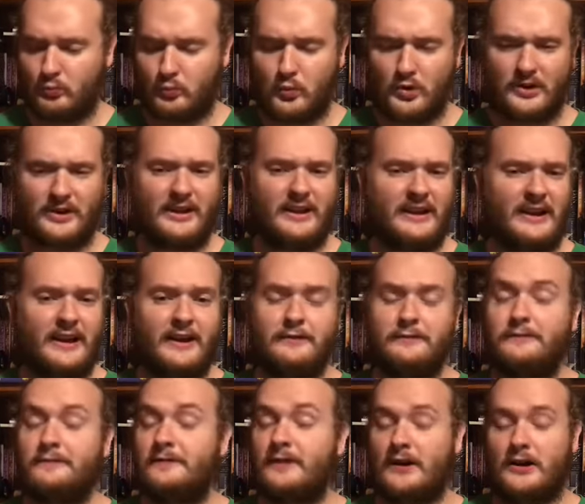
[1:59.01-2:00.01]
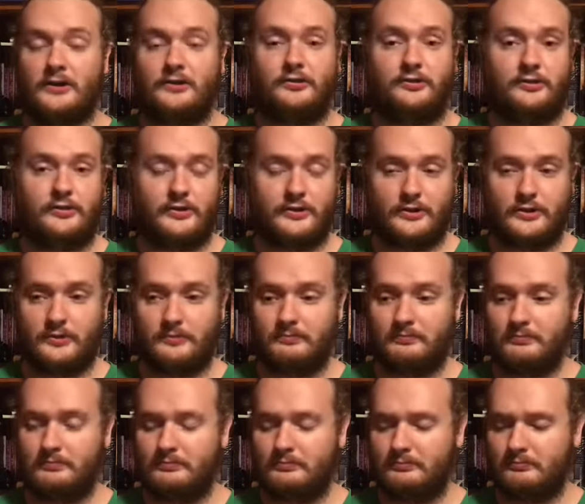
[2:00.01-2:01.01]
working at a foster
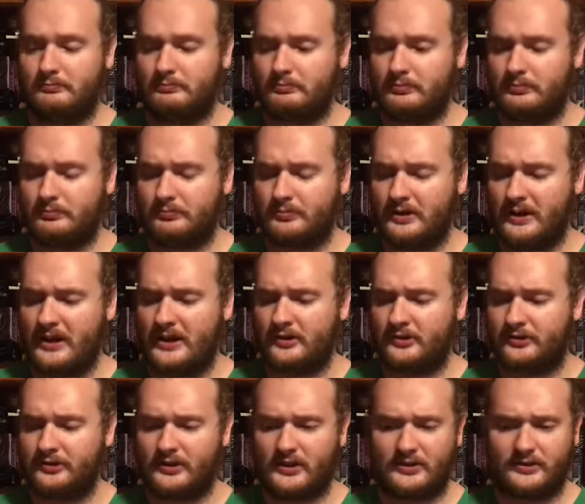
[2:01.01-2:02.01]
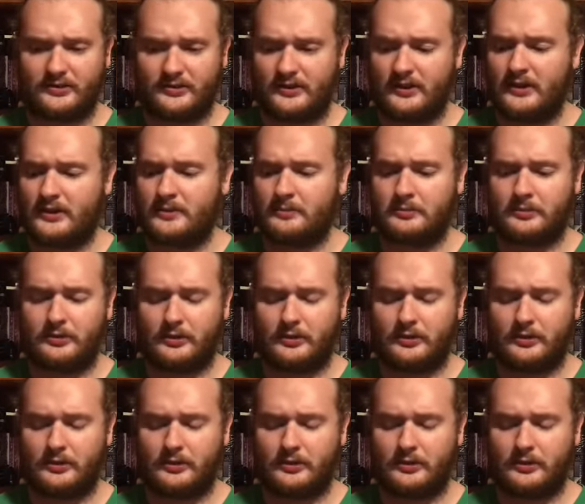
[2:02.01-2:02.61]
care system